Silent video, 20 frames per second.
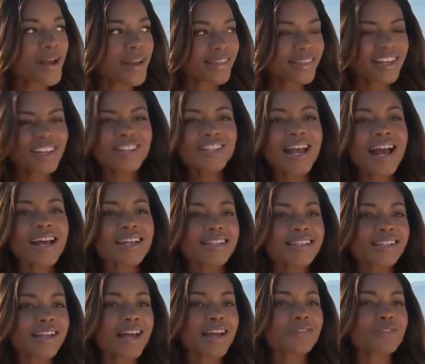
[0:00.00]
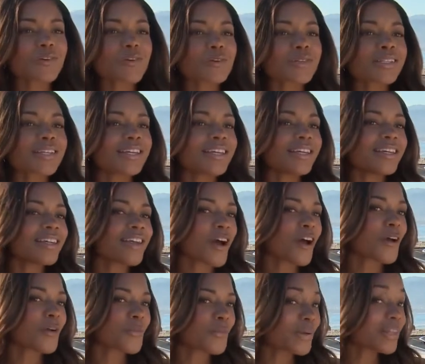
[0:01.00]
But I think she has this kind of alter
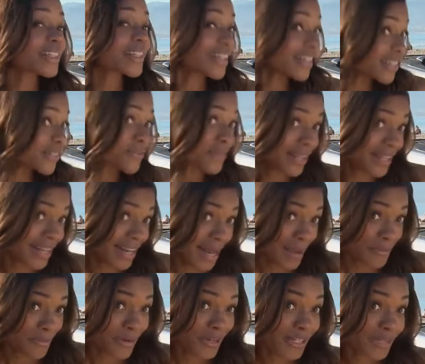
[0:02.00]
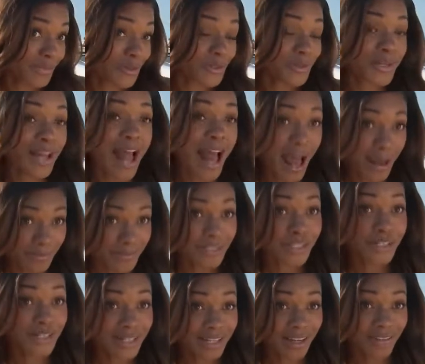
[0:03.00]
ego, which is really glamorous, which would
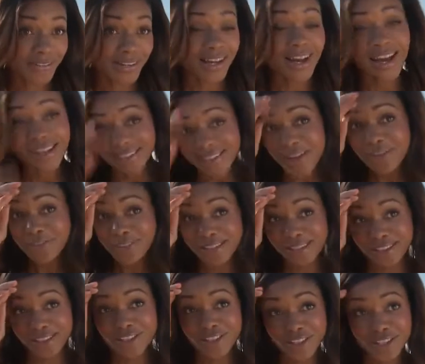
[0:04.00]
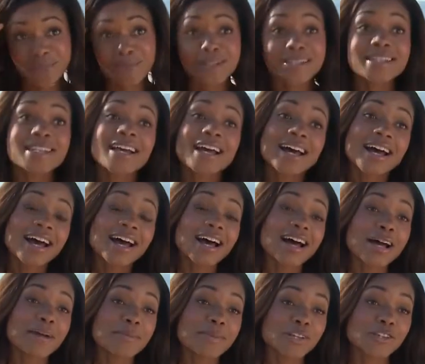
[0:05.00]
absolutely love it. I definitely think she would
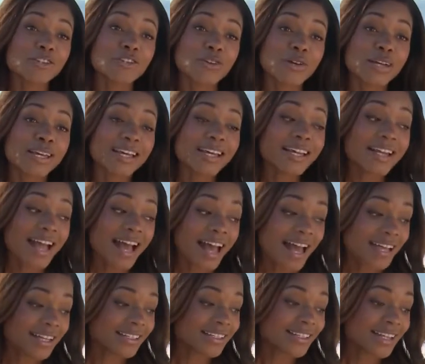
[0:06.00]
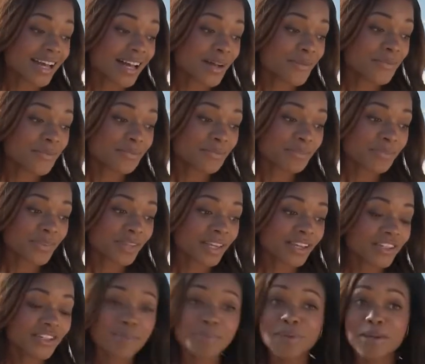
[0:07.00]
enjoy it, and
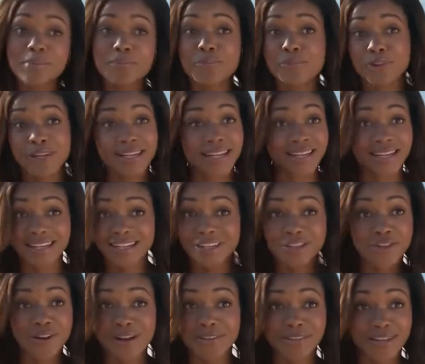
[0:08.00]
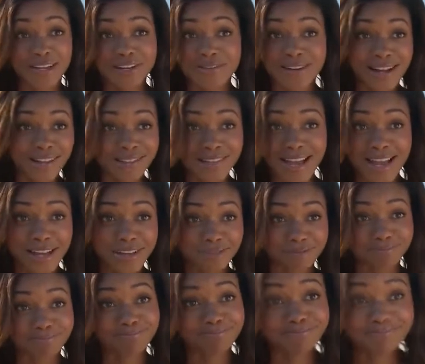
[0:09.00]
she'd be brilliant at driving it around town.